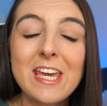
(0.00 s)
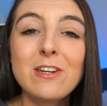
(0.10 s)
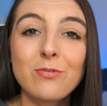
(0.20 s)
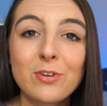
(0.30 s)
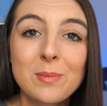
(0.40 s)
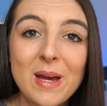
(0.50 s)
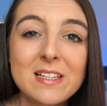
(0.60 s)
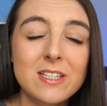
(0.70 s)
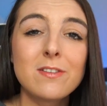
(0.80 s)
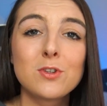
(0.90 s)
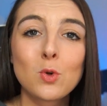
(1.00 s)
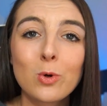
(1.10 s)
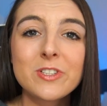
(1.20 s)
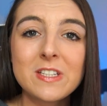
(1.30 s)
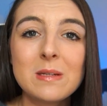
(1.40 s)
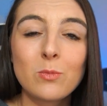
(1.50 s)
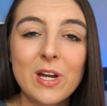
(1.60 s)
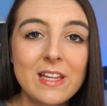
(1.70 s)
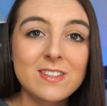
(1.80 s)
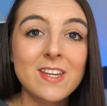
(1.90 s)
in free bets if your team
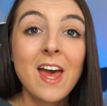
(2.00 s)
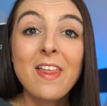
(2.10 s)
wins.